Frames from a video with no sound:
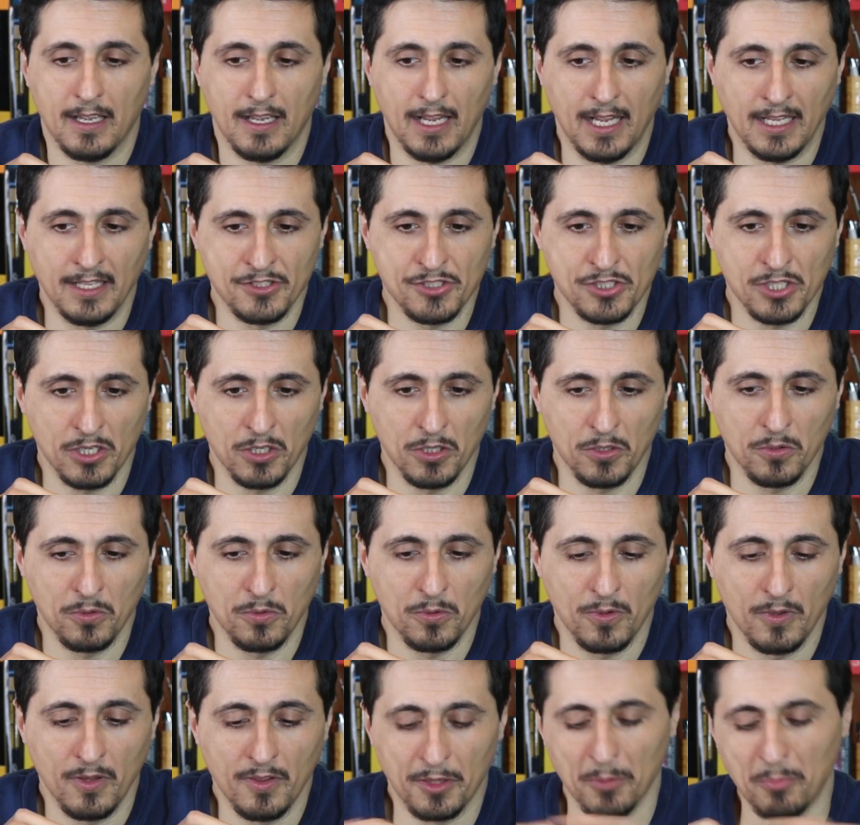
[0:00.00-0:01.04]
And
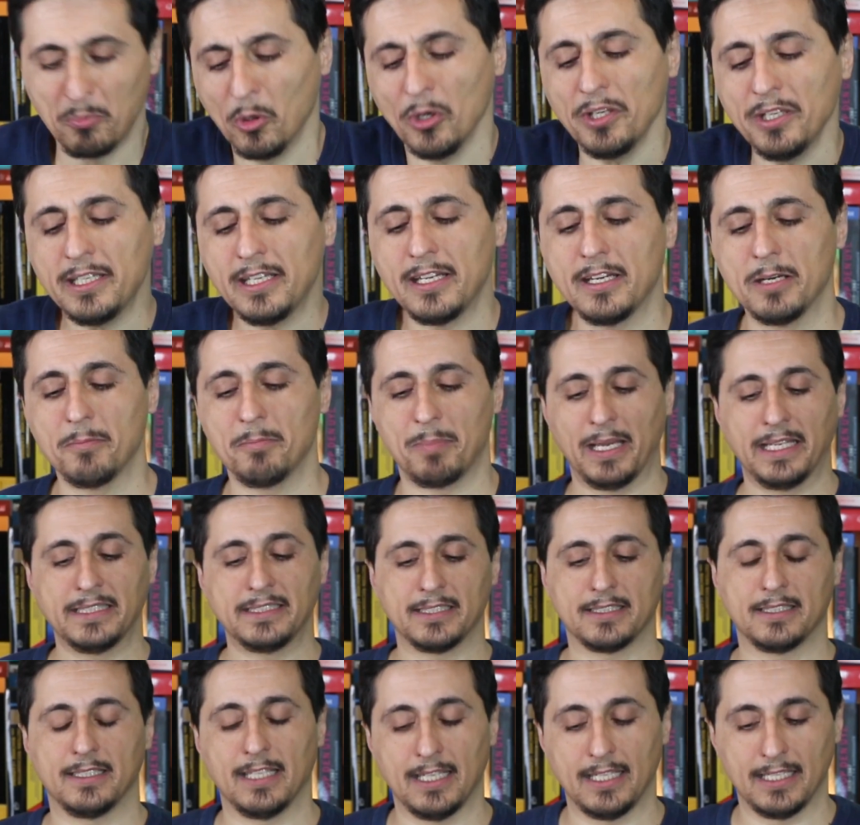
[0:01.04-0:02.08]
so the point here
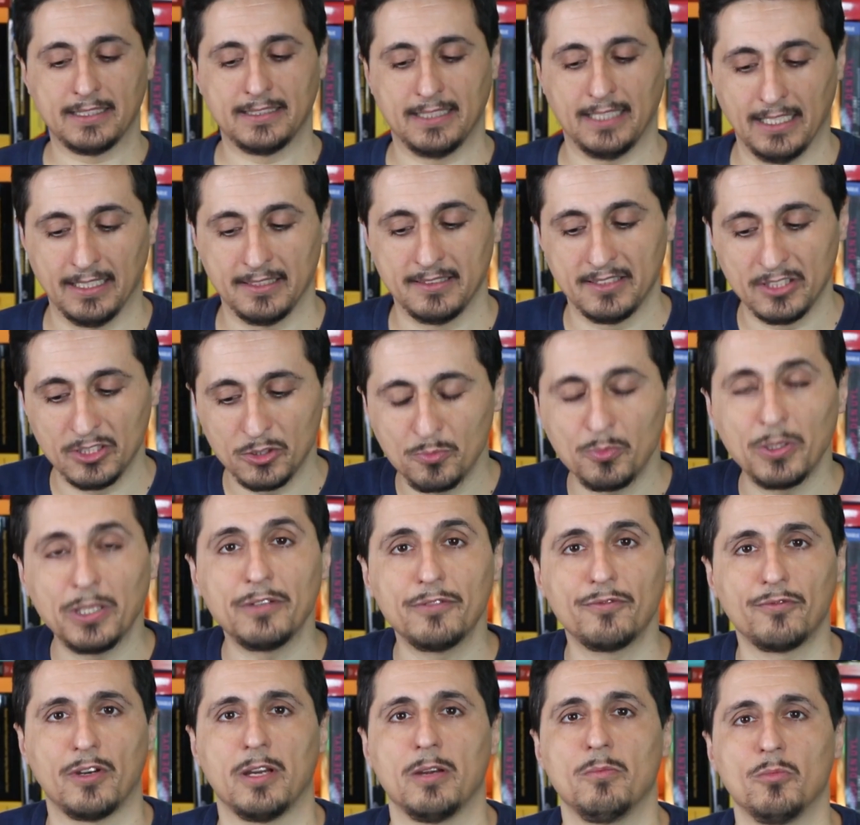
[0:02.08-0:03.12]
basically is that the Spring
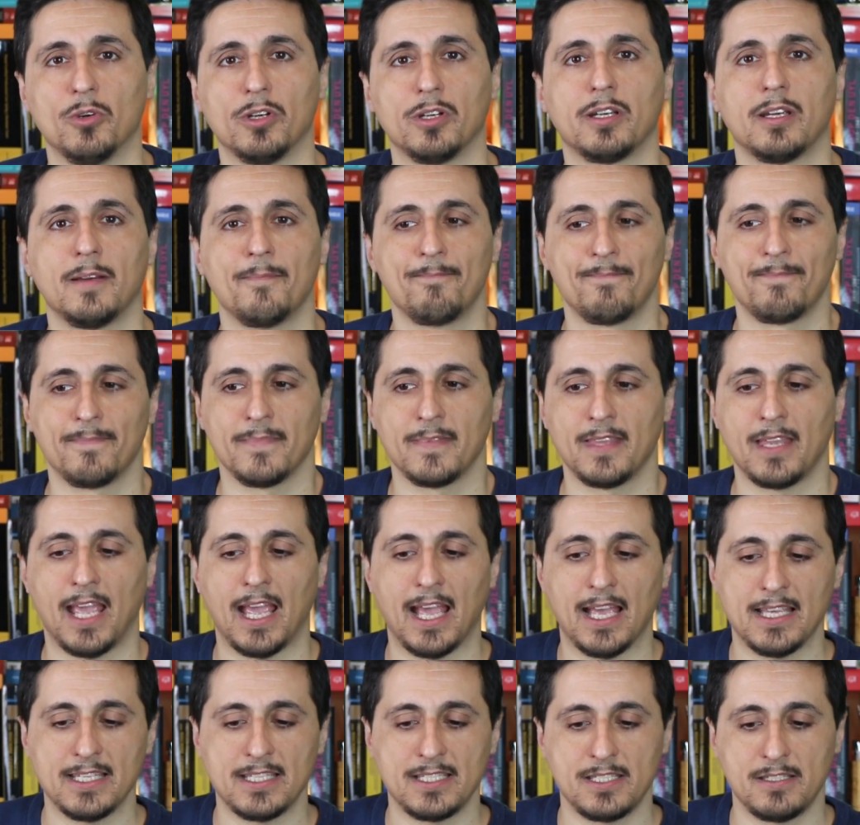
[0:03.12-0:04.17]
framework
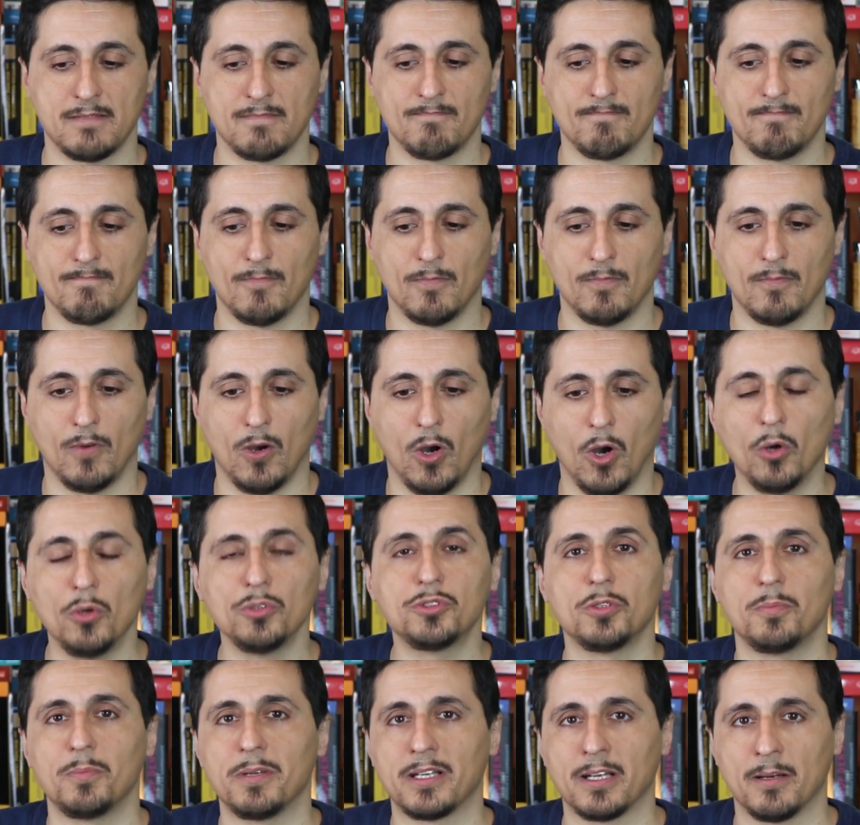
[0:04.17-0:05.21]
has
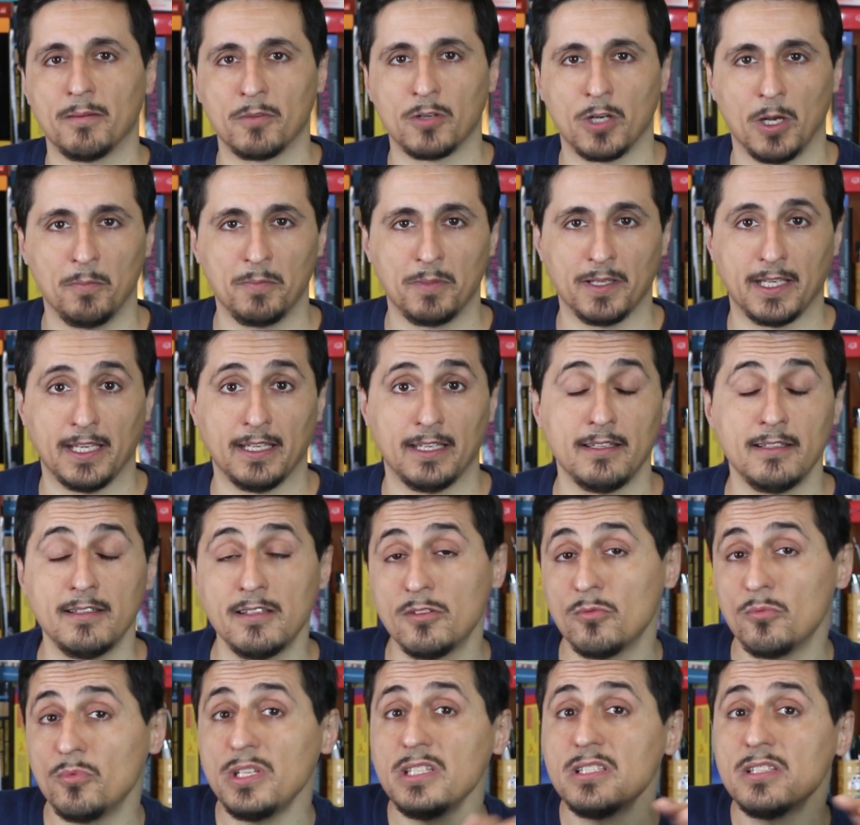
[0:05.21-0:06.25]
also become complicated. And
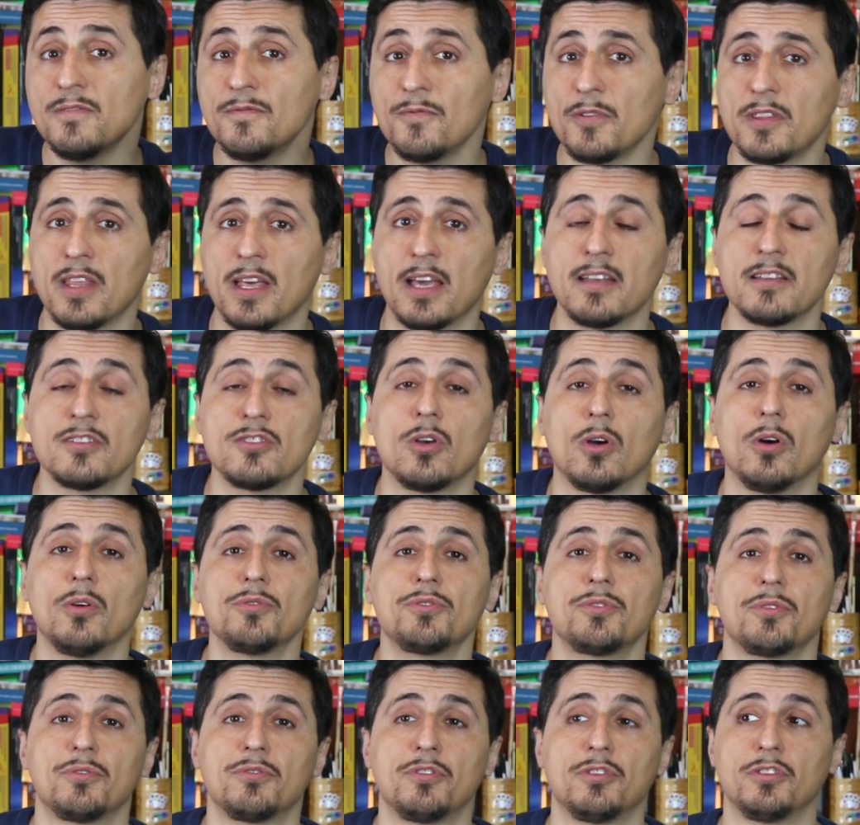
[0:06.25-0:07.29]
the reason for that is
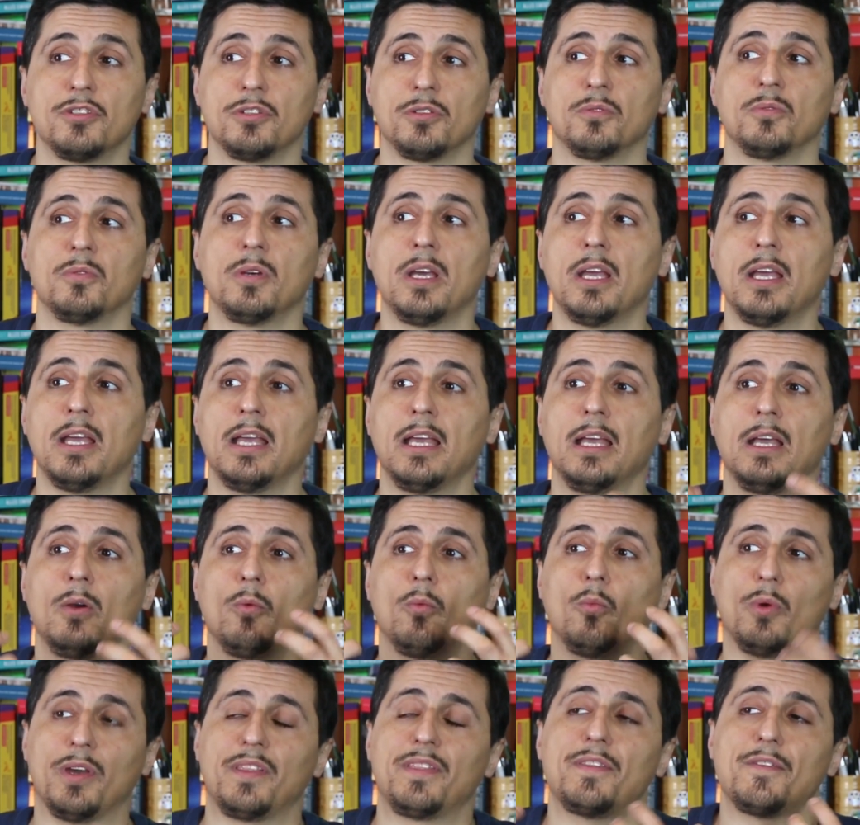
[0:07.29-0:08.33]
also to do
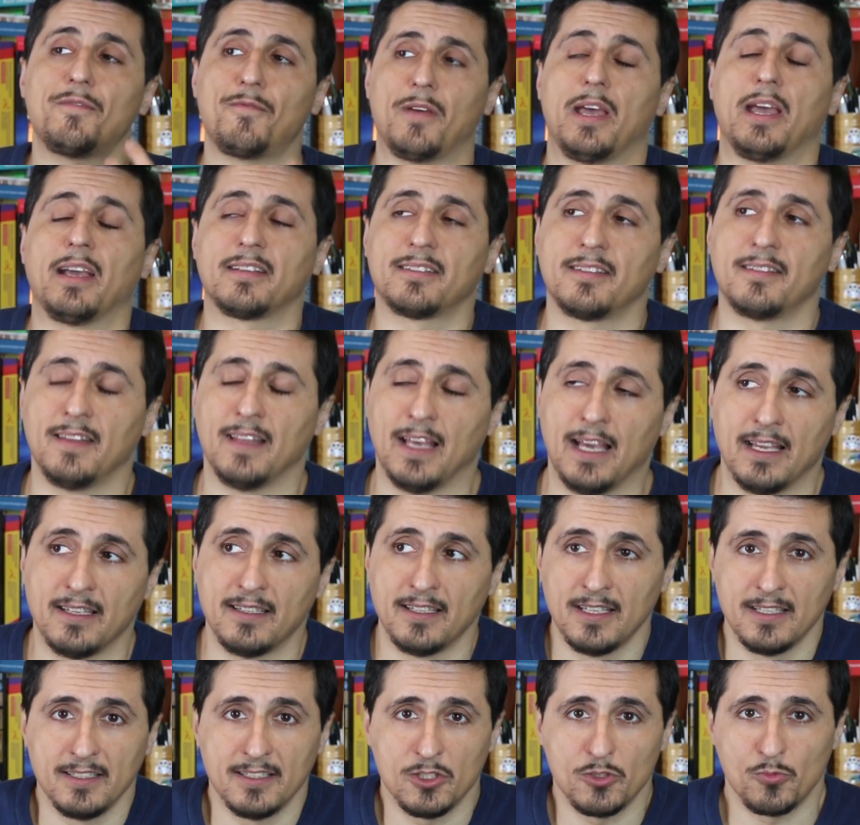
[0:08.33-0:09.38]
with the fact that
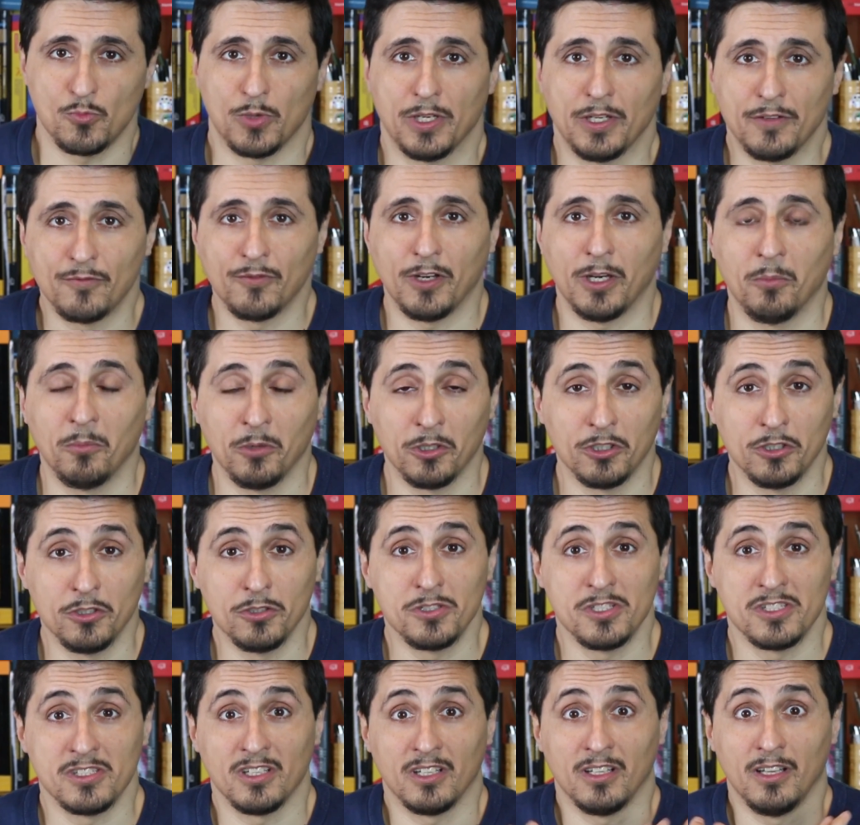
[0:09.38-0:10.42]
the Spring framework
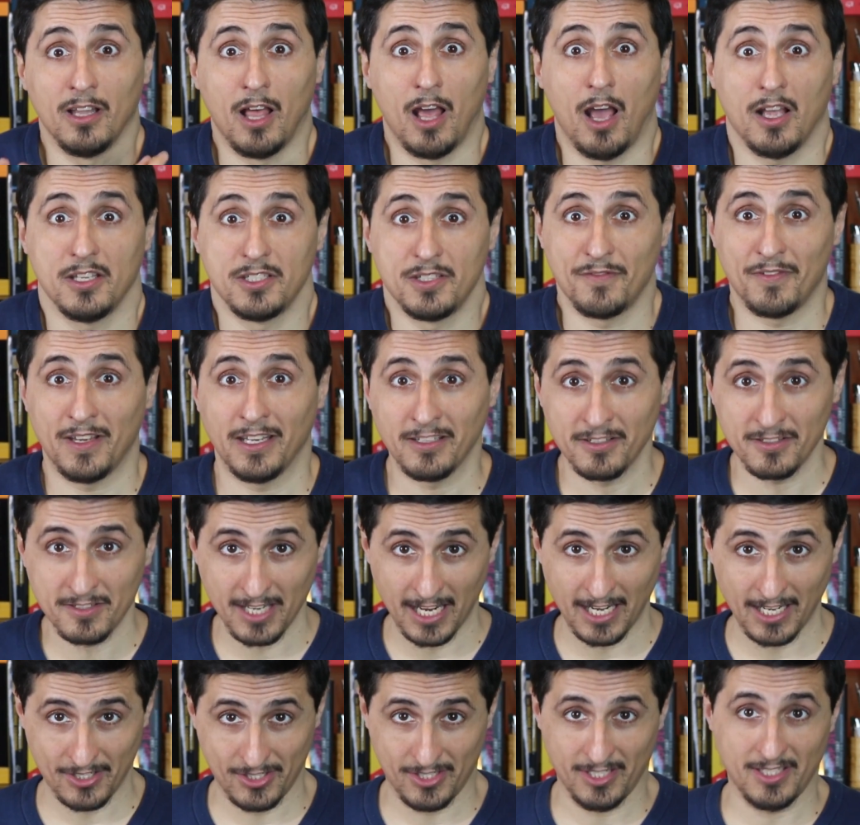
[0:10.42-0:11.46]
uses a lot of
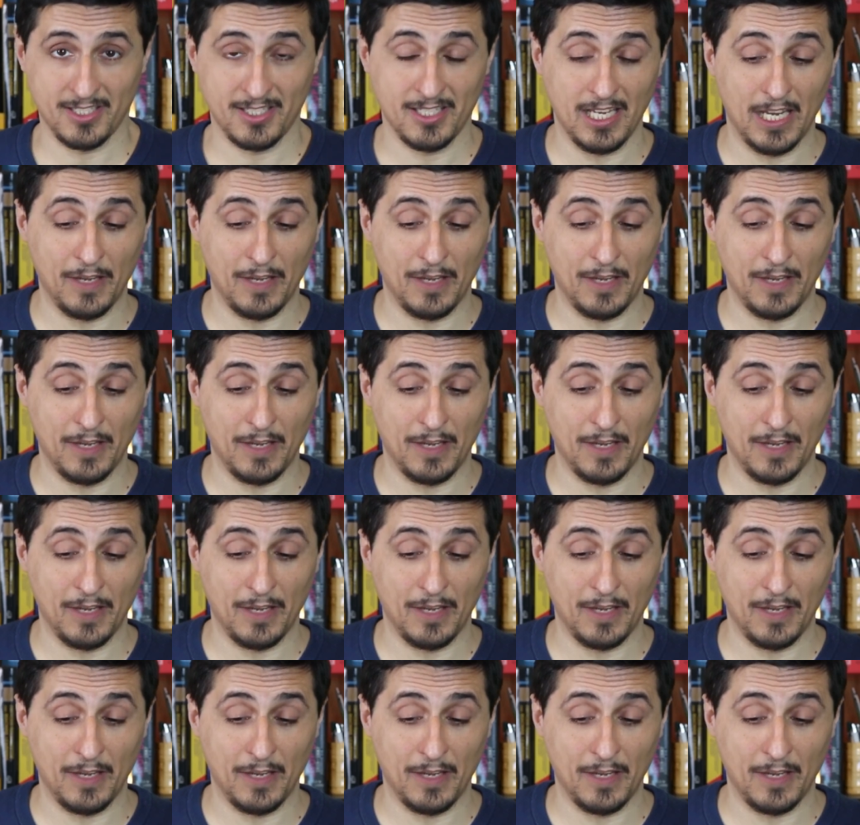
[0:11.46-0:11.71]
annotations.